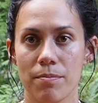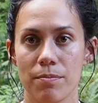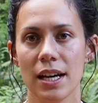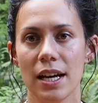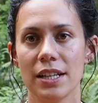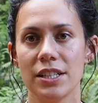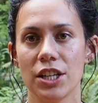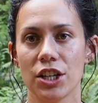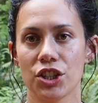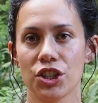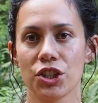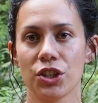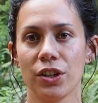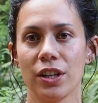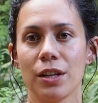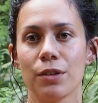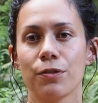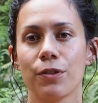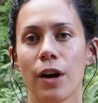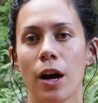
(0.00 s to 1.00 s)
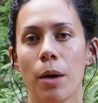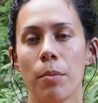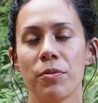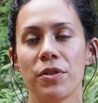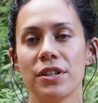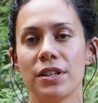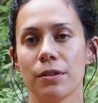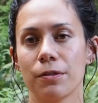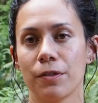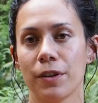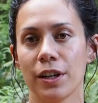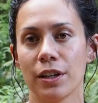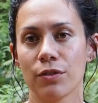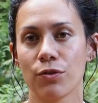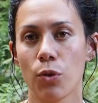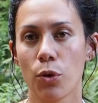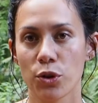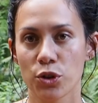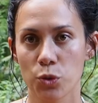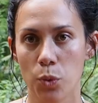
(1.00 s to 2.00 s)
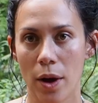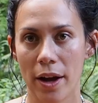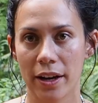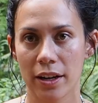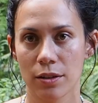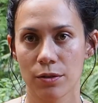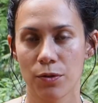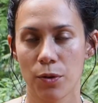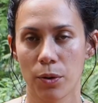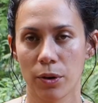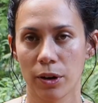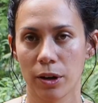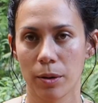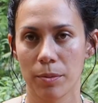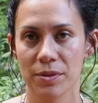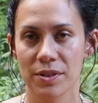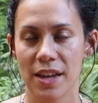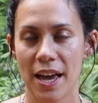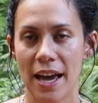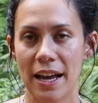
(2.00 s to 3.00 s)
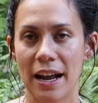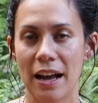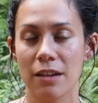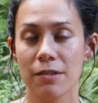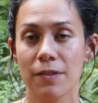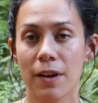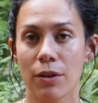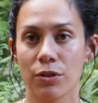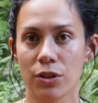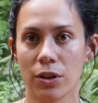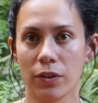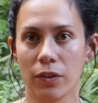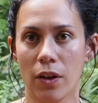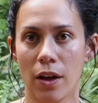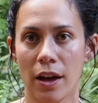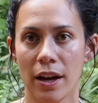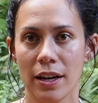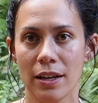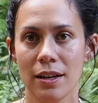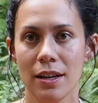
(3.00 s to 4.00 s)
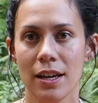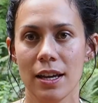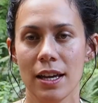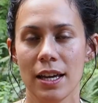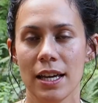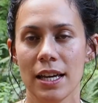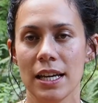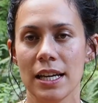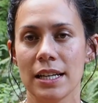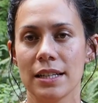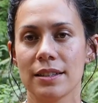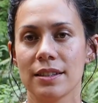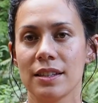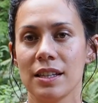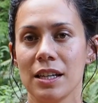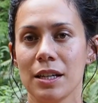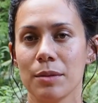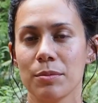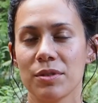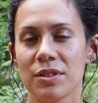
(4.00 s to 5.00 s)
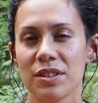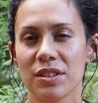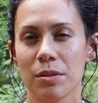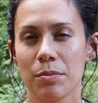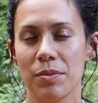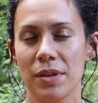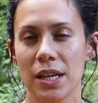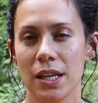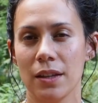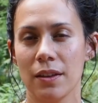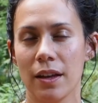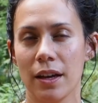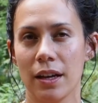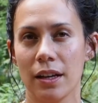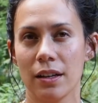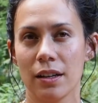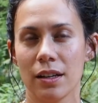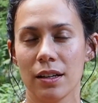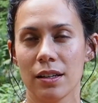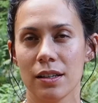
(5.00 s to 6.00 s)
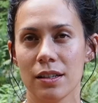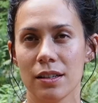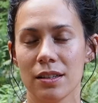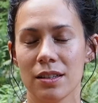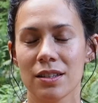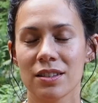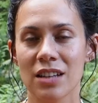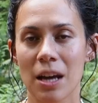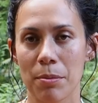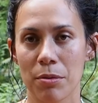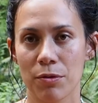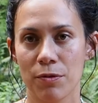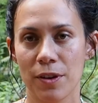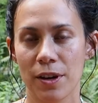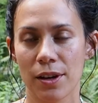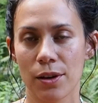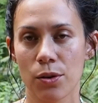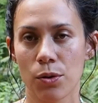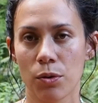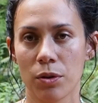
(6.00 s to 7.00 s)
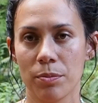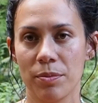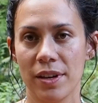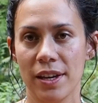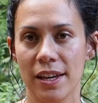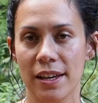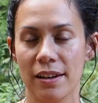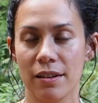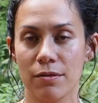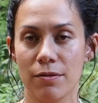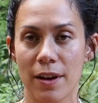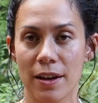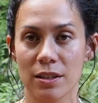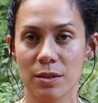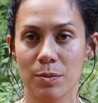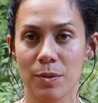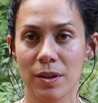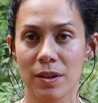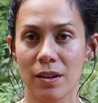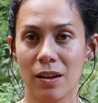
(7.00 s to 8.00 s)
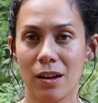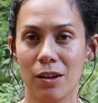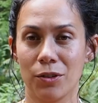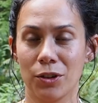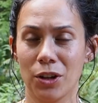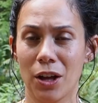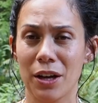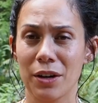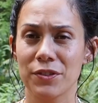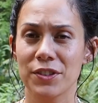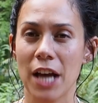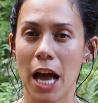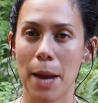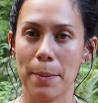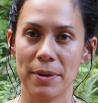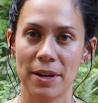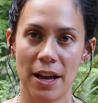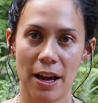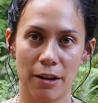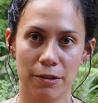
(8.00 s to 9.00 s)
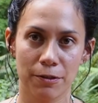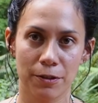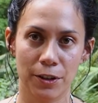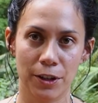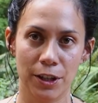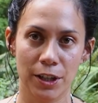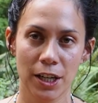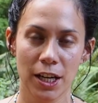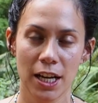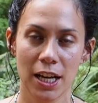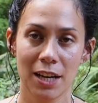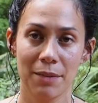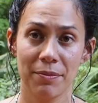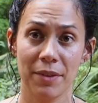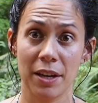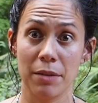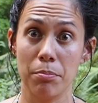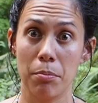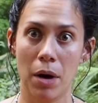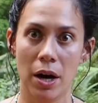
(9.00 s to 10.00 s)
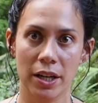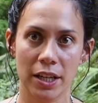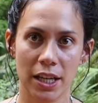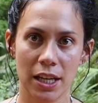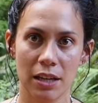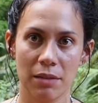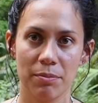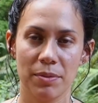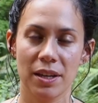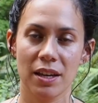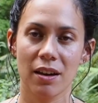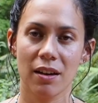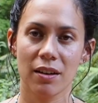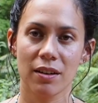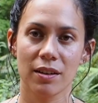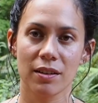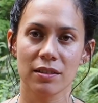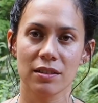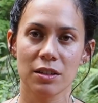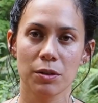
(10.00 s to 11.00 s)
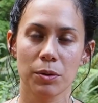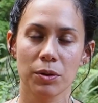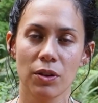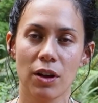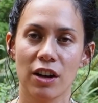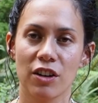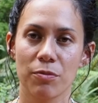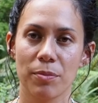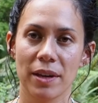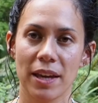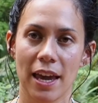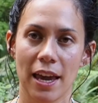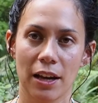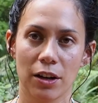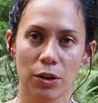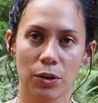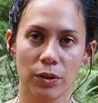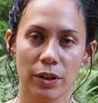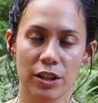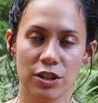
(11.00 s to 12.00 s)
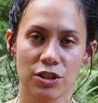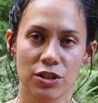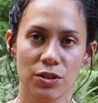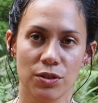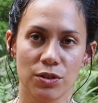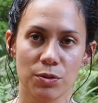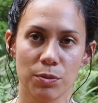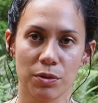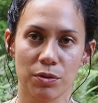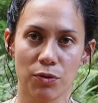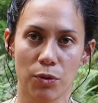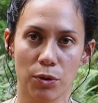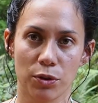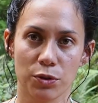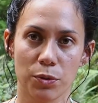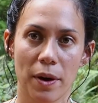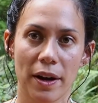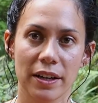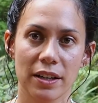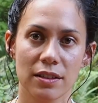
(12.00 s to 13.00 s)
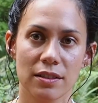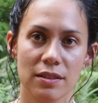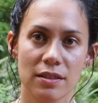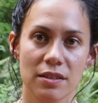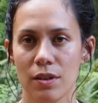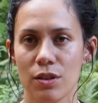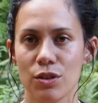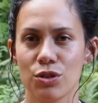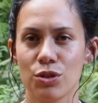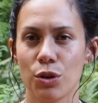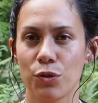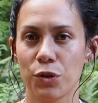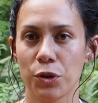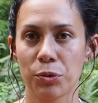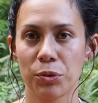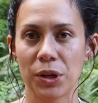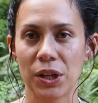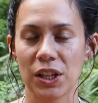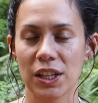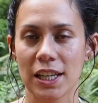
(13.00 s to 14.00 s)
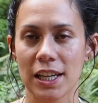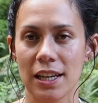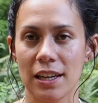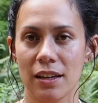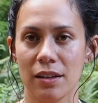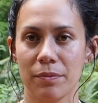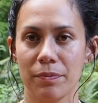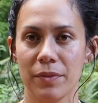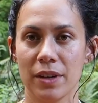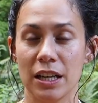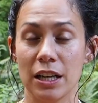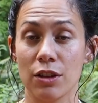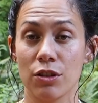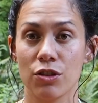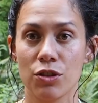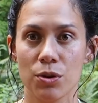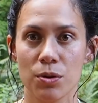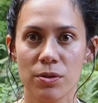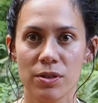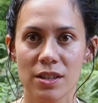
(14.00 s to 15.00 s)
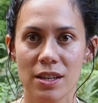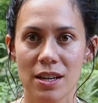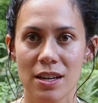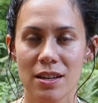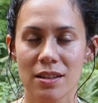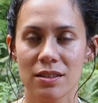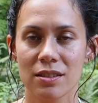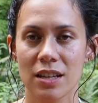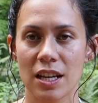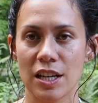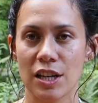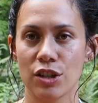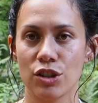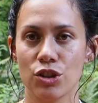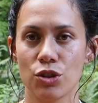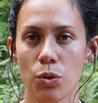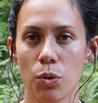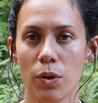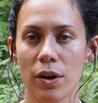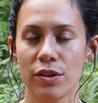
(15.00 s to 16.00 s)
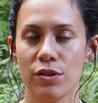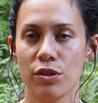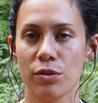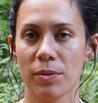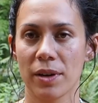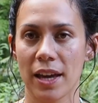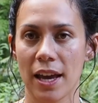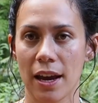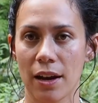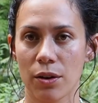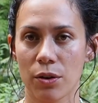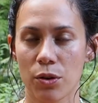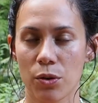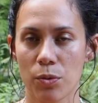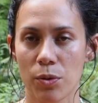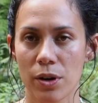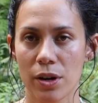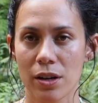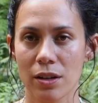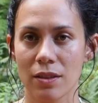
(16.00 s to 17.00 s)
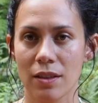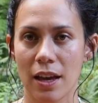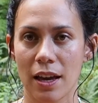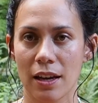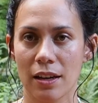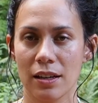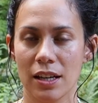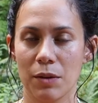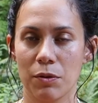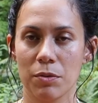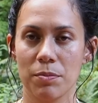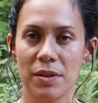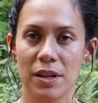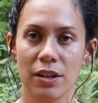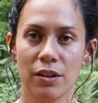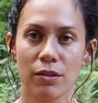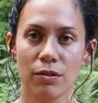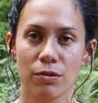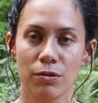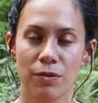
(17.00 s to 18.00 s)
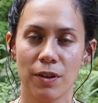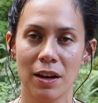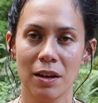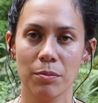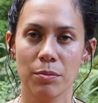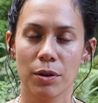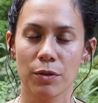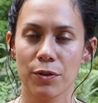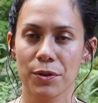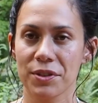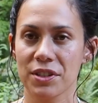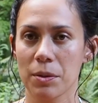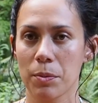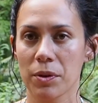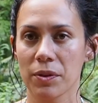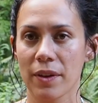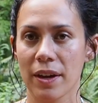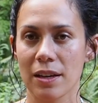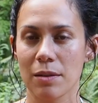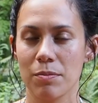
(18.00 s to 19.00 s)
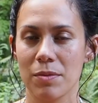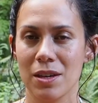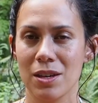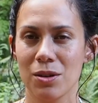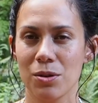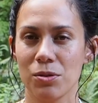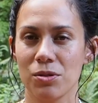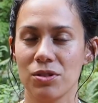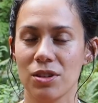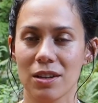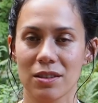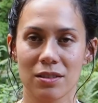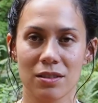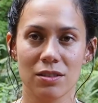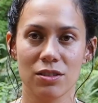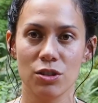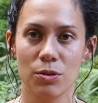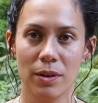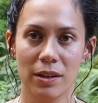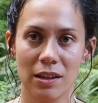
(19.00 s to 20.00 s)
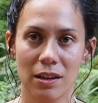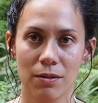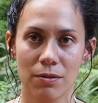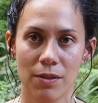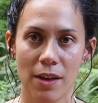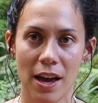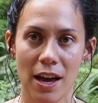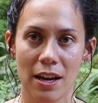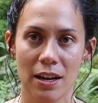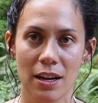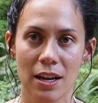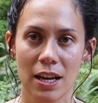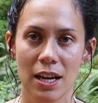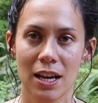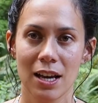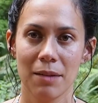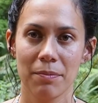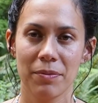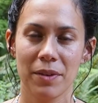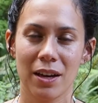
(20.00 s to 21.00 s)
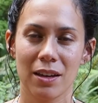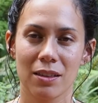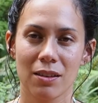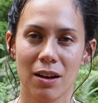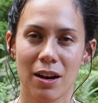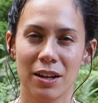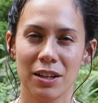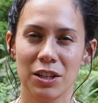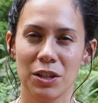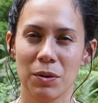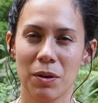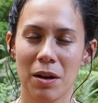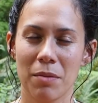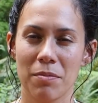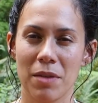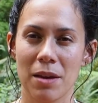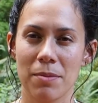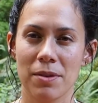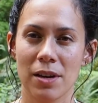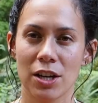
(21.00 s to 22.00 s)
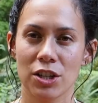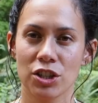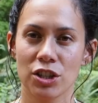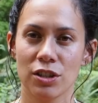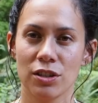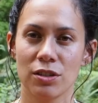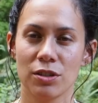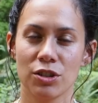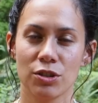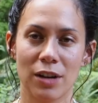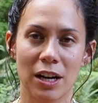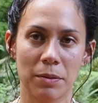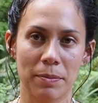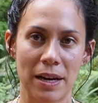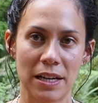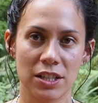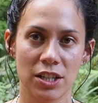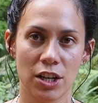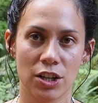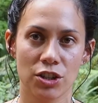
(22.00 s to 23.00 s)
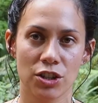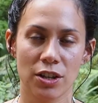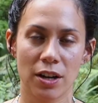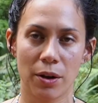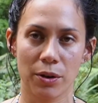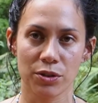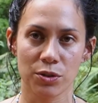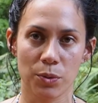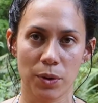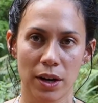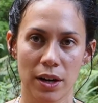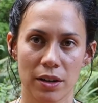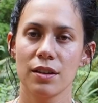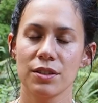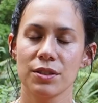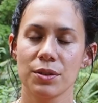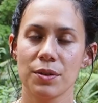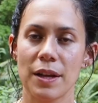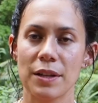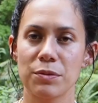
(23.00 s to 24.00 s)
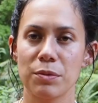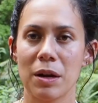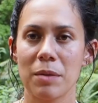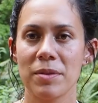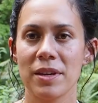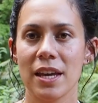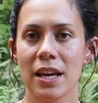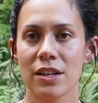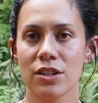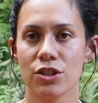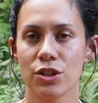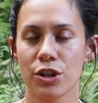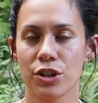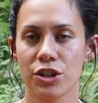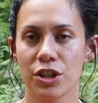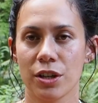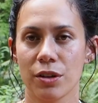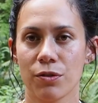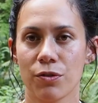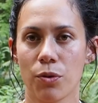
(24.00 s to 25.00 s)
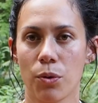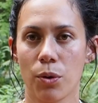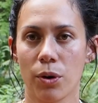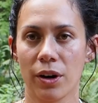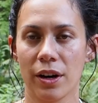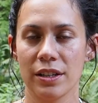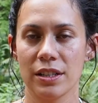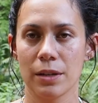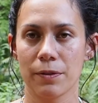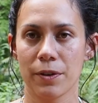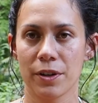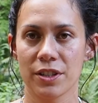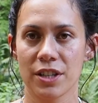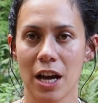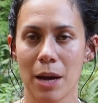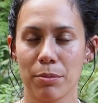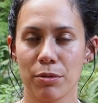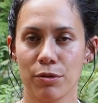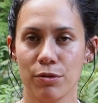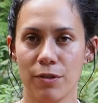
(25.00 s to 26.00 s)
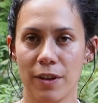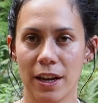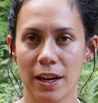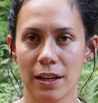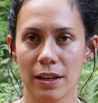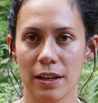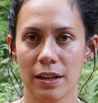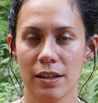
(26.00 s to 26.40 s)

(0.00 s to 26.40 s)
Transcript: Additionally, from the different Volkswagen forums that I found online, it seemed to be that this type of vehicle would be an investment of a lot of time and effort and money because there were a lot of mechanical issues with Volkswagens. So if you're really an enthusiast and enjoy doing mechanical work, then it would be a good fit. But for someone like me who doesn't do any of that, I thought, you know what, maybe I should direct my attention elsewhere. So that's when I began searching for a different type of van.